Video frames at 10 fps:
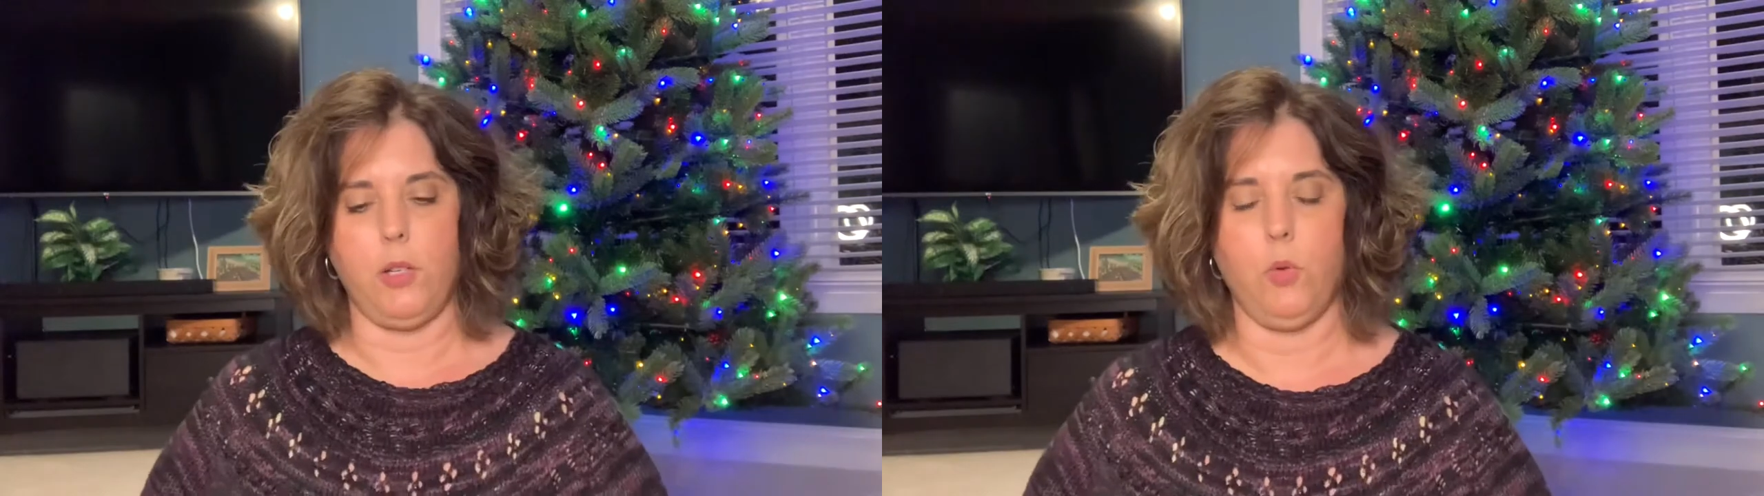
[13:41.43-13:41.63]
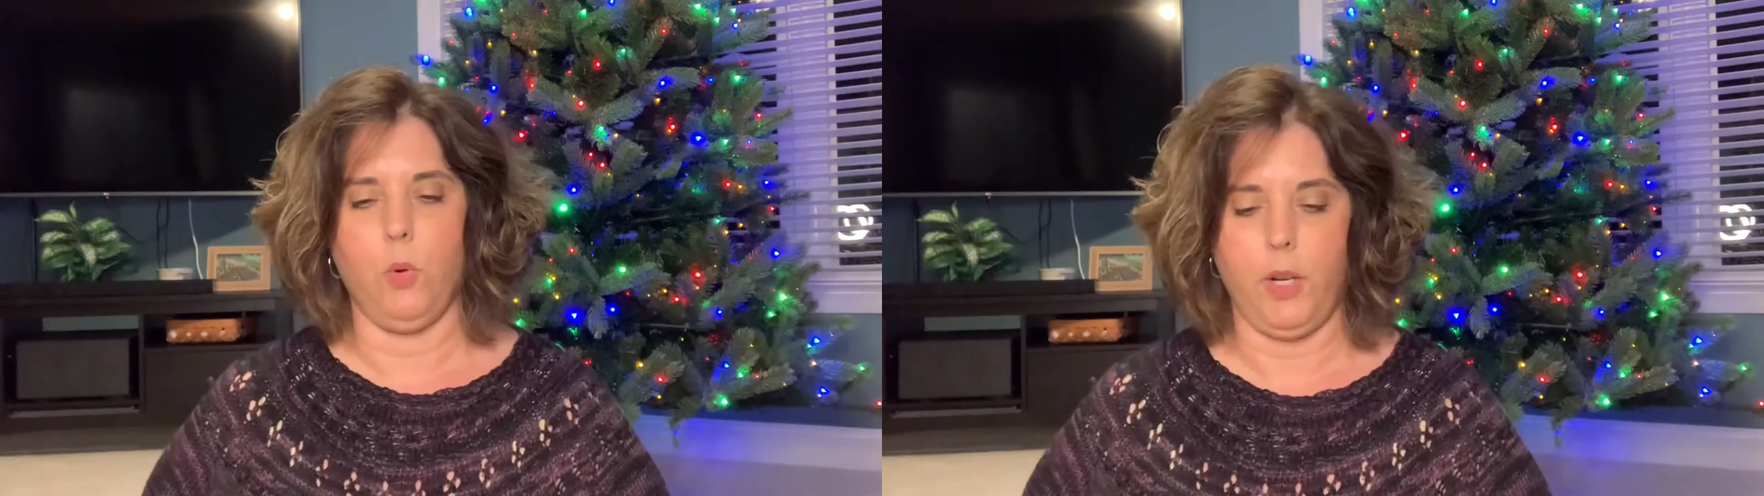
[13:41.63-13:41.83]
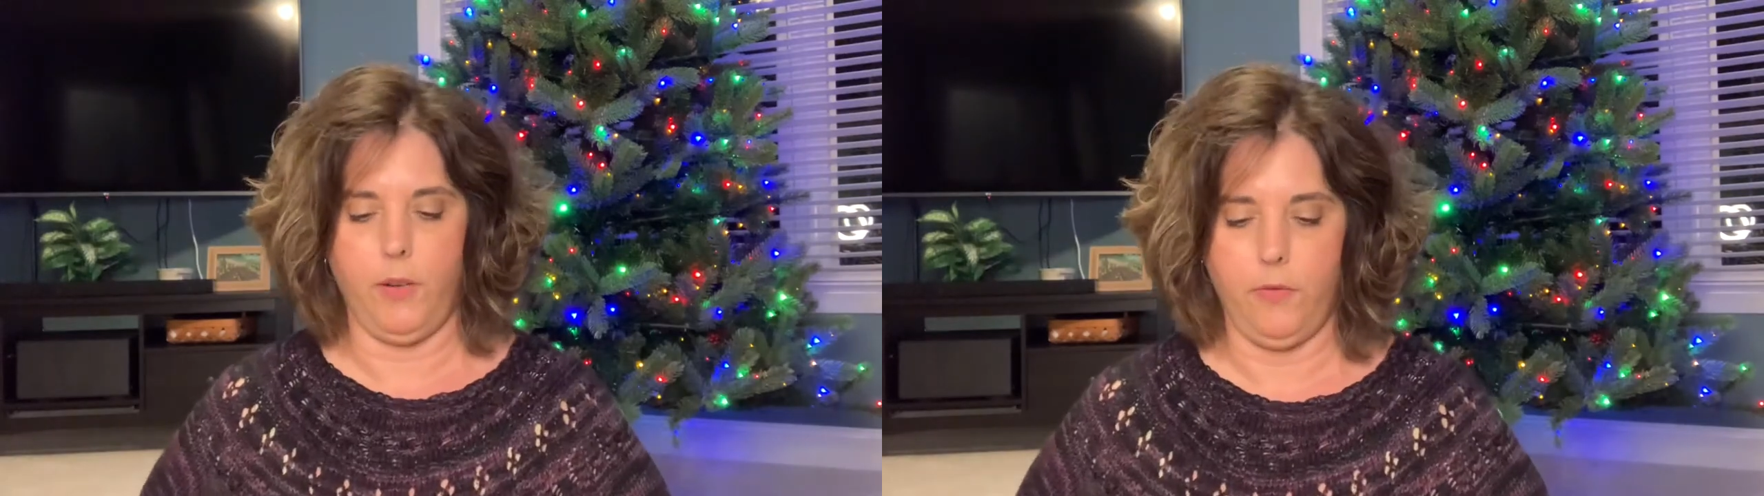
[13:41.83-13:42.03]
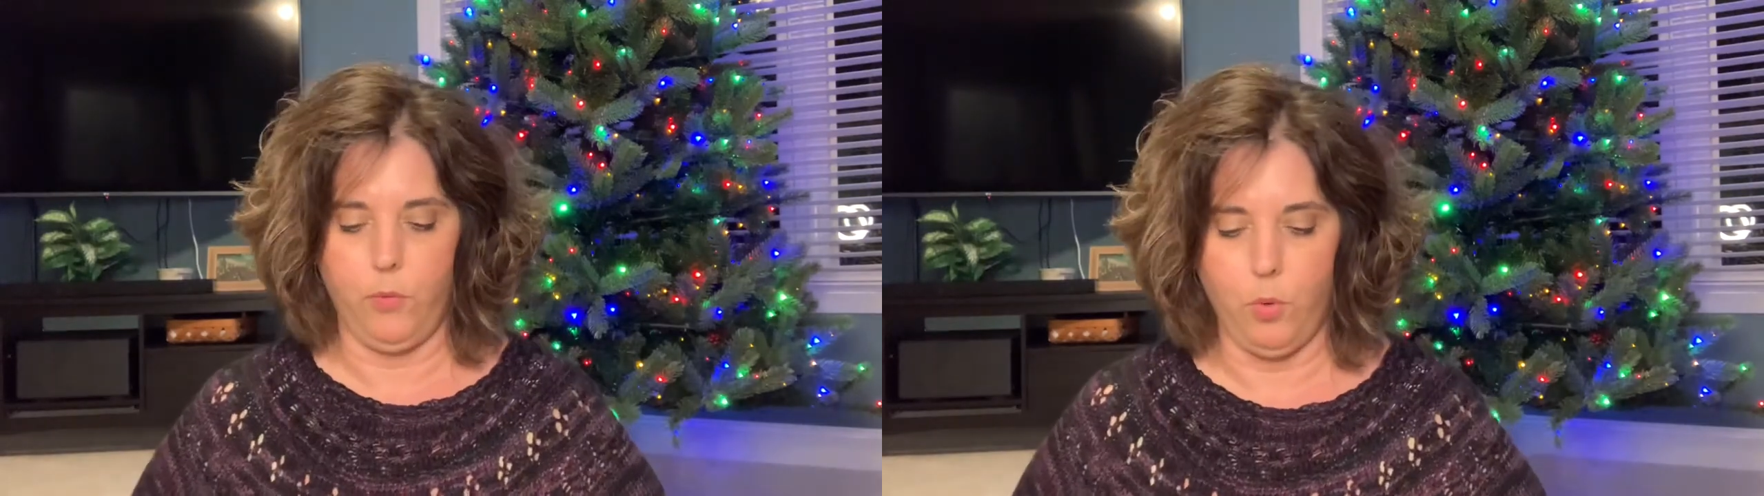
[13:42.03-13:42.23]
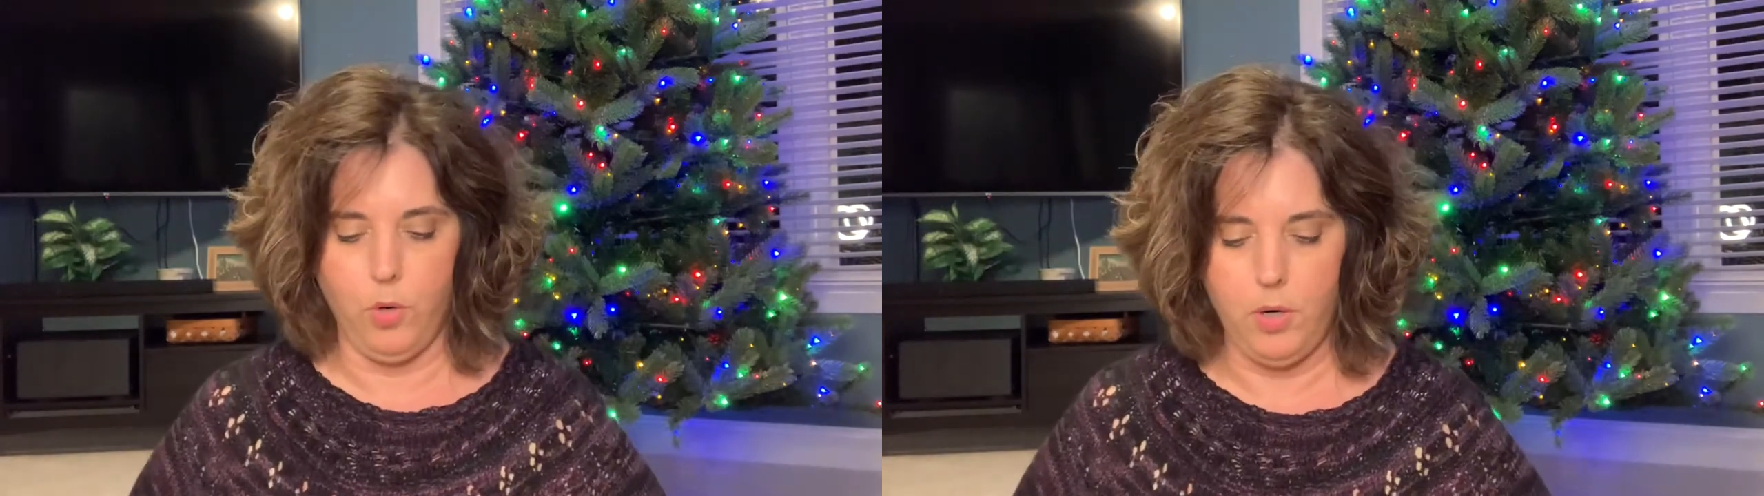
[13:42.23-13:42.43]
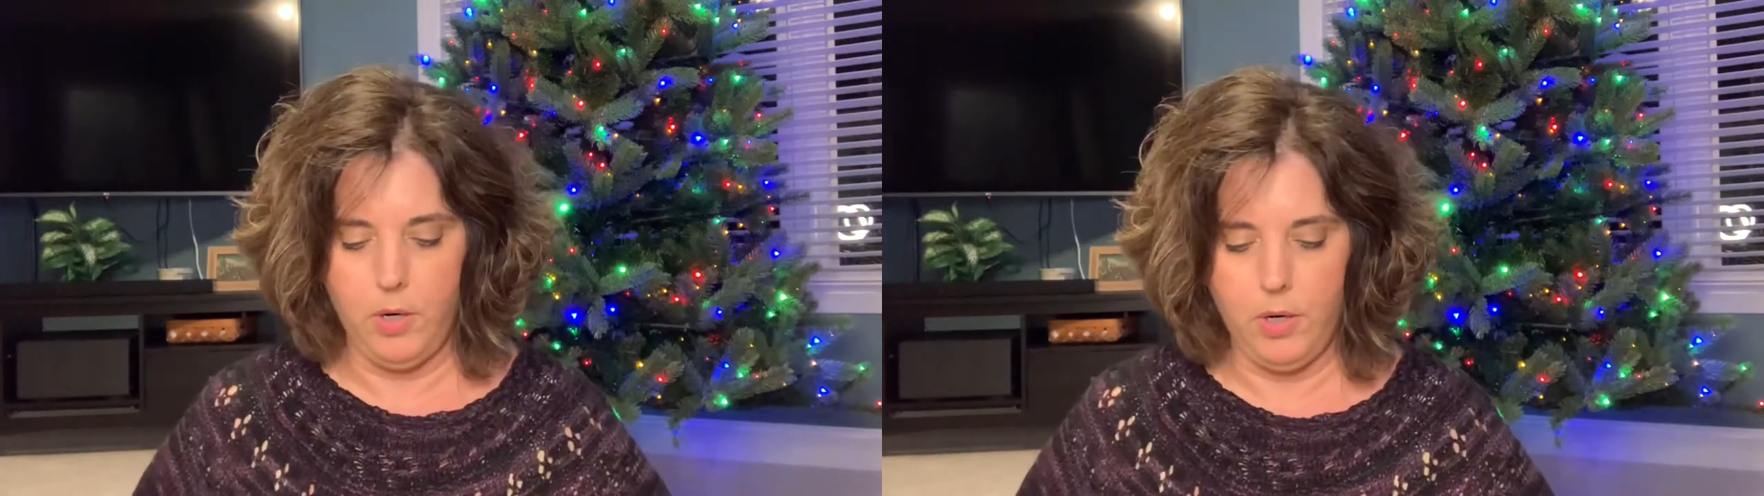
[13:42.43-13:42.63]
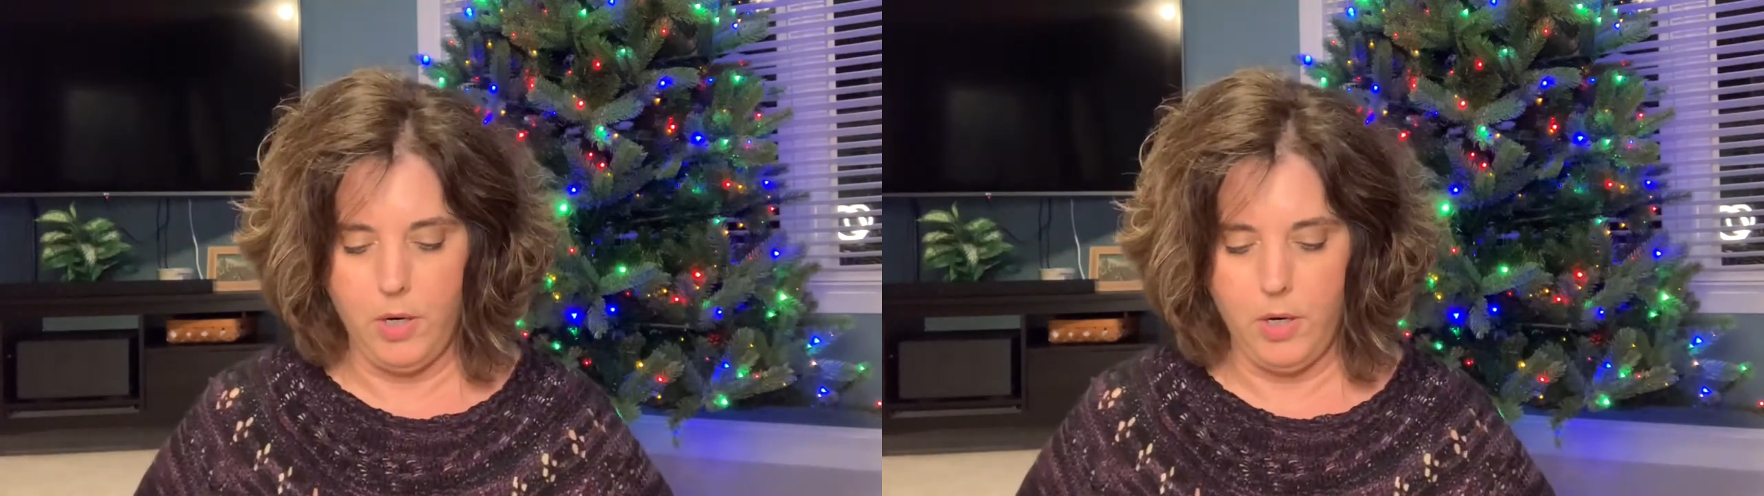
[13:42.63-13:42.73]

twenty-four,